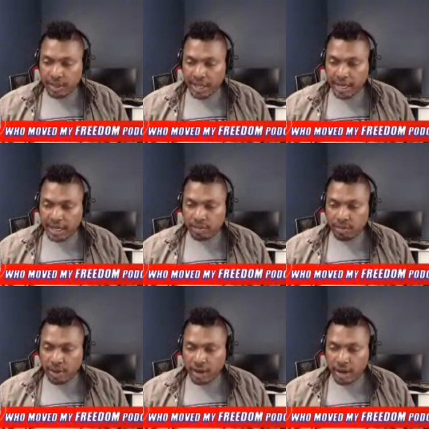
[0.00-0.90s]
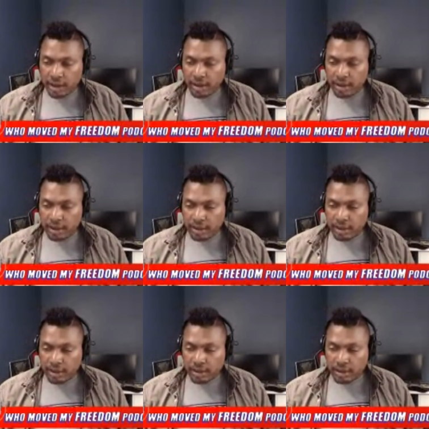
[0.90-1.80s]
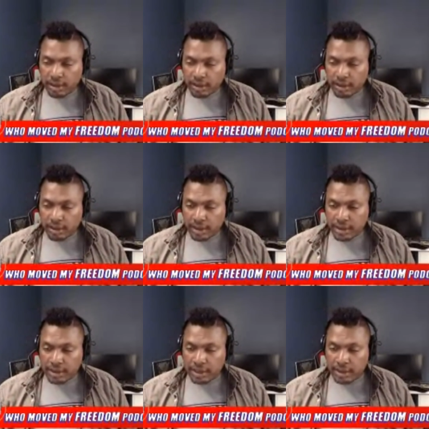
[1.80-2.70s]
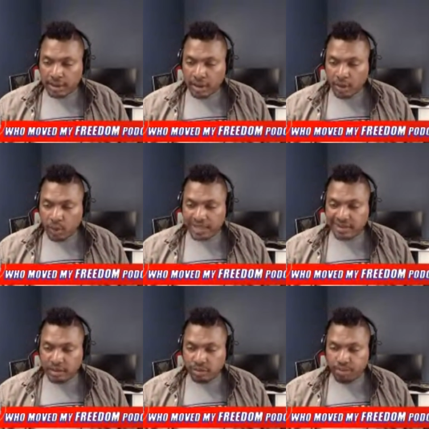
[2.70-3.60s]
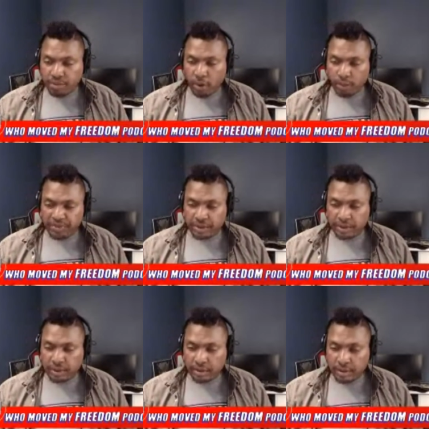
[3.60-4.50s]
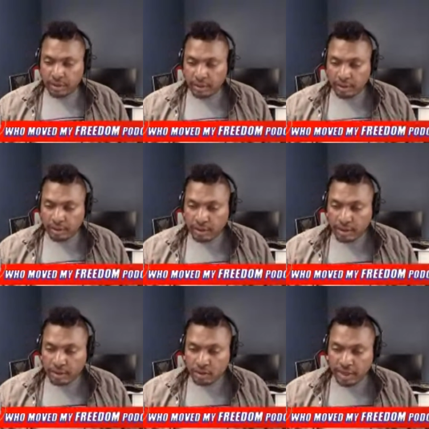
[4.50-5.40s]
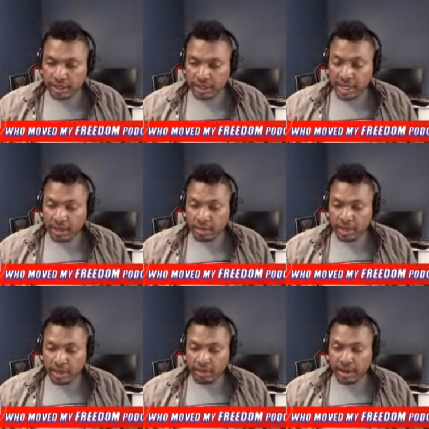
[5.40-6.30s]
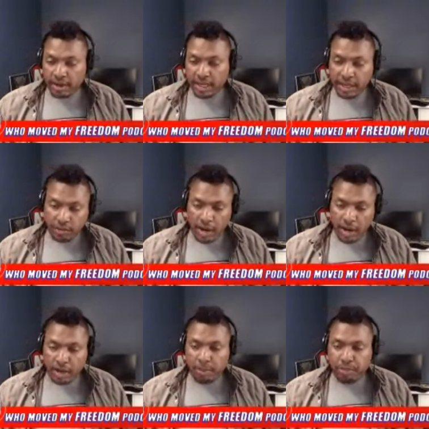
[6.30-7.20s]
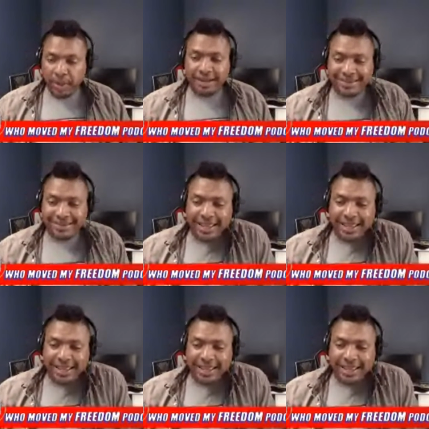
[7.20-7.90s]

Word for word: Adam Brock. Let's see. Weston Probst, Strange Media Moderator, E Rock, Big Dick